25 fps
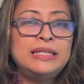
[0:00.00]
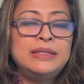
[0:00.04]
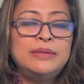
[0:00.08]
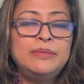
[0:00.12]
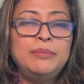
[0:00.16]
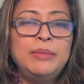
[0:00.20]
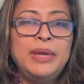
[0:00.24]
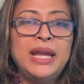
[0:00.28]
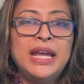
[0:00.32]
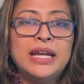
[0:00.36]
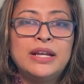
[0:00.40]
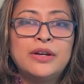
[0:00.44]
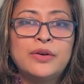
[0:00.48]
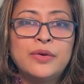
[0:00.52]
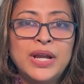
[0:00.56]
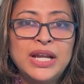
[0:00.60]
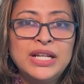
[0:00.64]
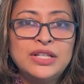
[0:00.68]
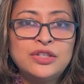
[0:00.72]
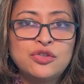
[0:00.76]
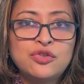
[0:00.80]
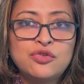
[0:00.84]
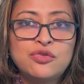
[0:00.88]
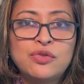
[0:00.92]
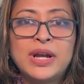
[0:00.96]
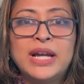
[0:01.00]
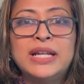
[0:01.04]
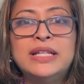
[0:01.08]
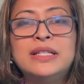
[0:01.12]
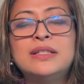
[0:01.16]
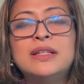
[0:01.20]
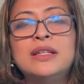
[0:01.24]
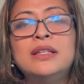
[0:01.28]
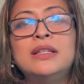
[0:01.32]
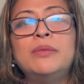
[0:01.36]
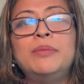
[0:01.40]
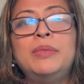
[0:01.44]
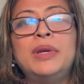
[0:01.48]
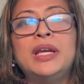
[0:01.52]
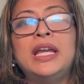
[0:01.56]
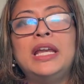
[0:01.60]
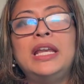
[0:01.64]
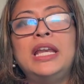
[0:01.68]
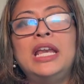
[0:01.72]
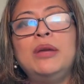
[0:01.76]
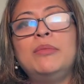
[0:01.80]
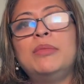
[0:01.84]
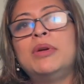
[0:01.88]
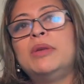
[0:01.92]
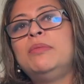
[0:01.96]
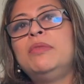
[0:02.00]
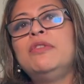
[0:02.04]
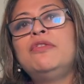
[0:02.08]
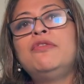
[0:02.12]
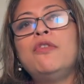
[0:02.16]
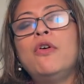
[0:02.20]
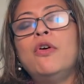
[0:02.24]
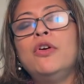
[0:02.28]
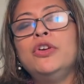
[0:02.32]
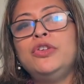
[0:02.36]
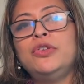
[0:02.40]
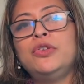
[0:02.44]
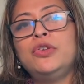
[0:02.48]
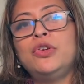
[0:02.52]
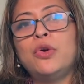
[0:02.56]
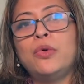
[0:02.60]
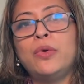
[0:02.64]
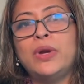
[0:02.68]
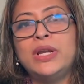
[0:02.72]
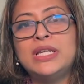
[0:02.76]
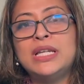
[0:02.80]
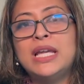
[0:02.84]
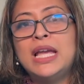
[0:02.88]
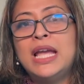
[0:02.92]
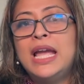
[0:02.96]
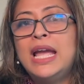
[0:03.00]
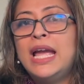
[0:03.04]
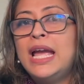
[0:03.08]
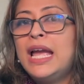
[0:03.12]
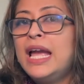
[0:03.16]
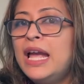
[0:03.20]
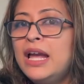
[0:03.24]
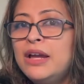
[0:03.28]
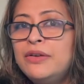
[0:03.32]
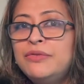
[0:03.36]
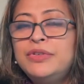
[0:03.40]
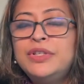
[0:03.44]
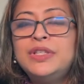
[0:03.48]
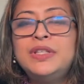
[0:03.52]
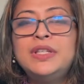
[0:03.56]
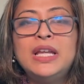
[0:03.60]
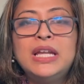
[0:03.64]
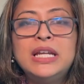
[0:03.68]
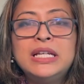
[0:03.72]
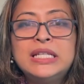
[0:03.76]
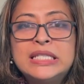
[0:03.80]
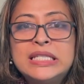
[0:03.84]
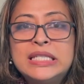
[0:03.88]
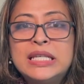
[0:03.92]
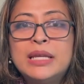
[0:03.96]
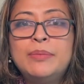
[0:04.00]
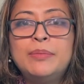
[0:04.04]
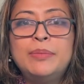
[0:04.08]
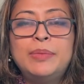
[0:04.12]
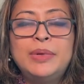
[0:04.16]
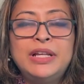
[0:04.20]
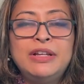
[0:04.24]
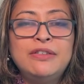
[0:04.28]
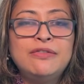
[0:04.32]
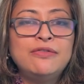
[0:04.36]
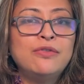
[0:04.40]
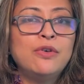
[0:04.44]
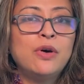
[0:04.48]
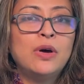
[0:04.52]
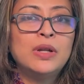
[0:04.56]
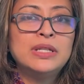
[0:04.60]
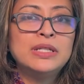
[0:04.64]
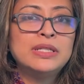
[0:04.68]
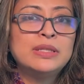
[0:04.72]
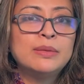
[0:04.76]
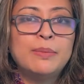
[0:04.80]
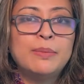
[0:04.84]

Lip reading: make great strides in the beginning, but before you know it, everything simply falls